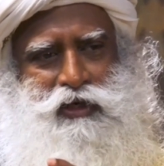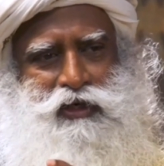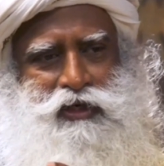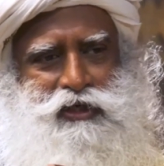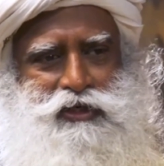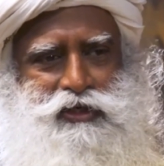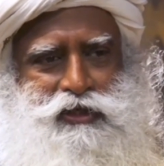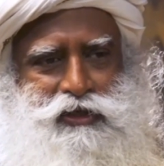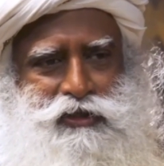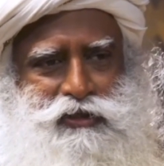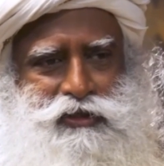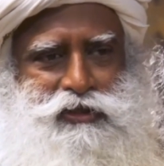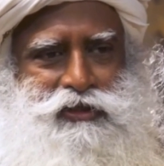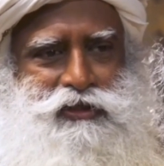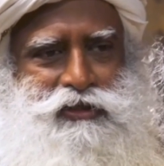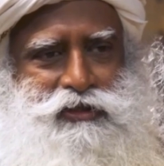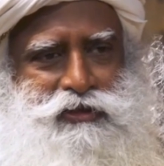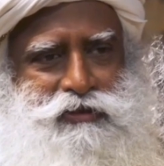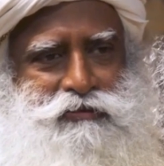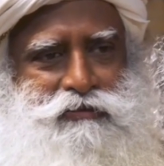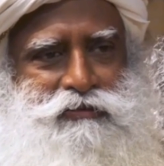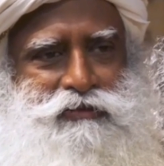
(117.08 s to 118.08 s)
variations,
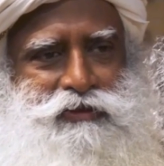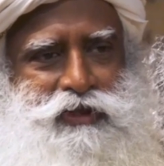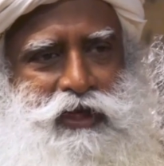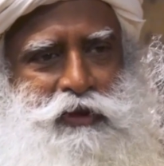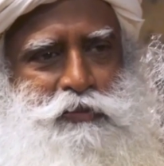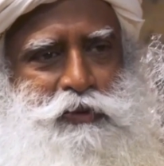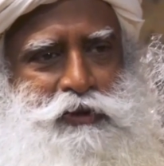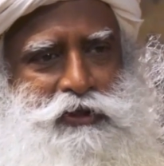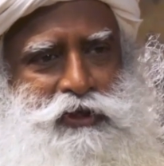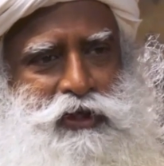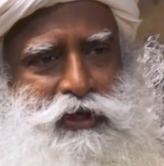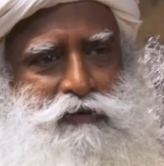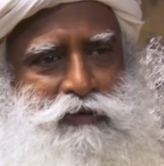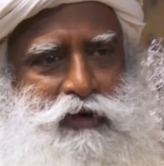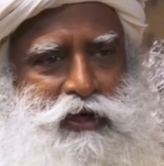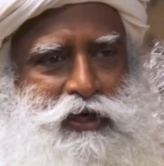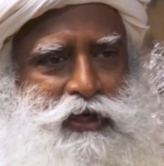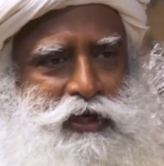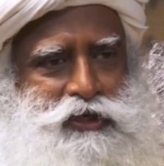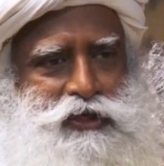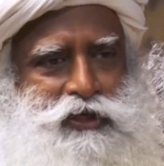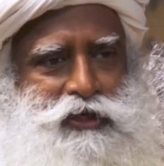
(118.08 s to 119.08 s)
10%
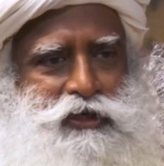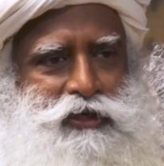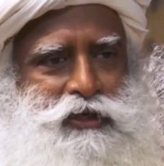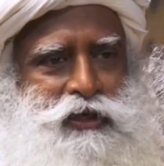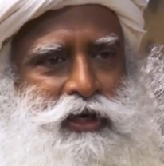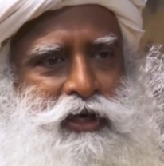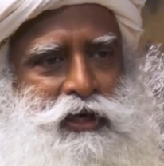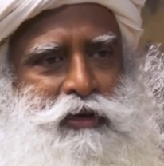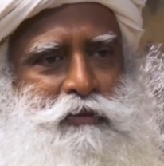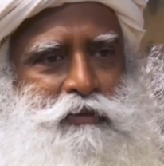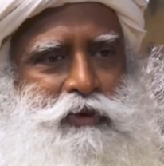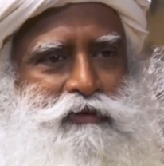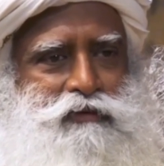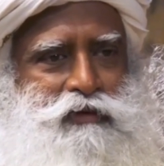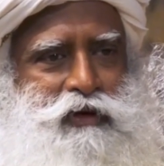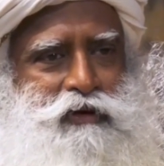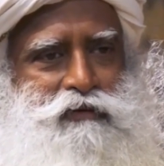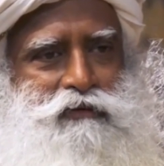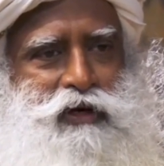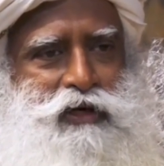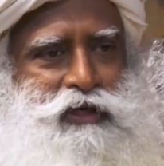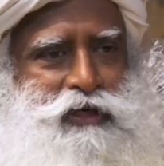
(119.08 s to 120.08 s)
variation
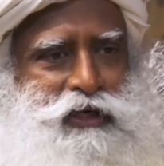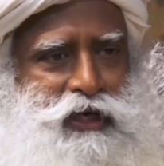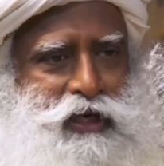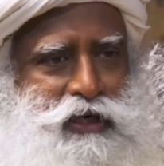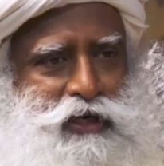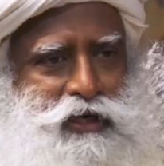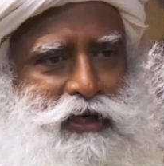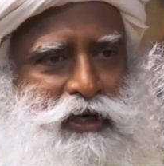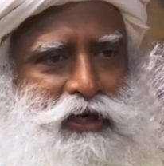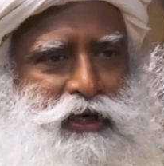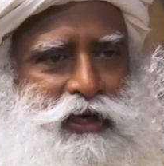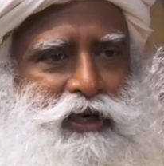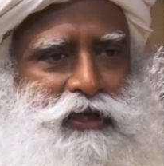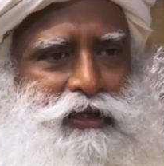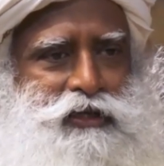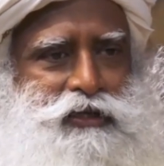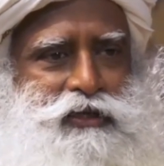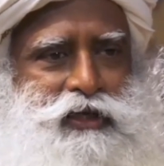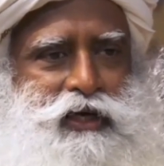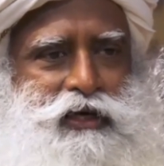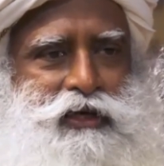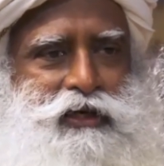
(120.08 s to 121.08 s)
between one tiger and
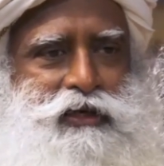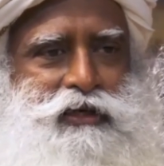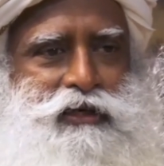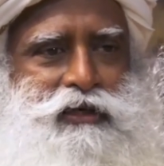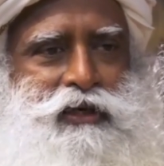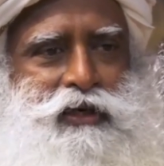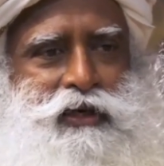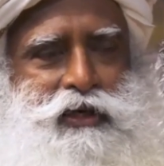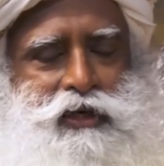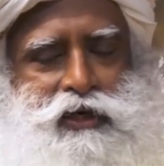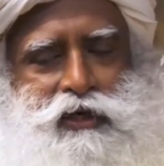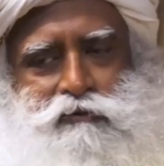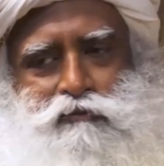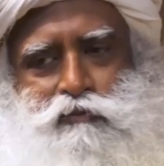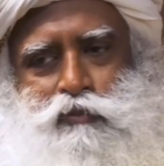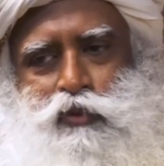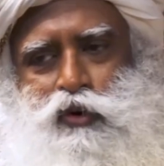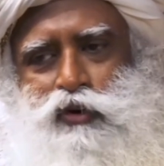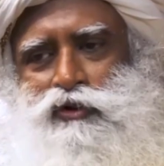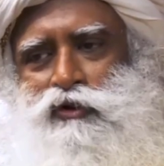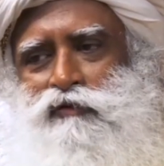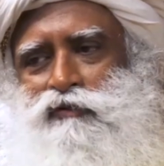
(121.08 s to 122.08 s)
another tiger. If
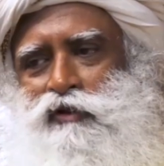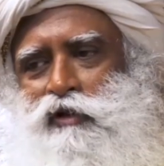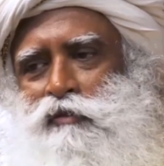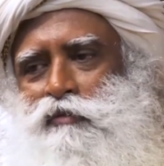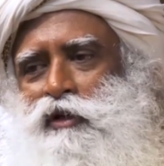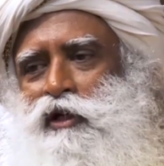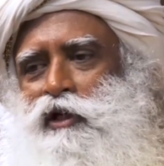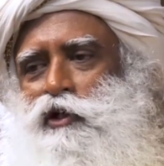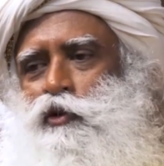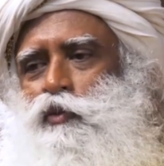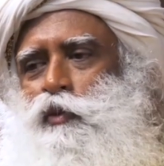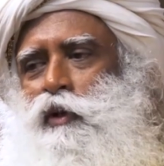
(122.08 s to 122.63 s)
both of them eat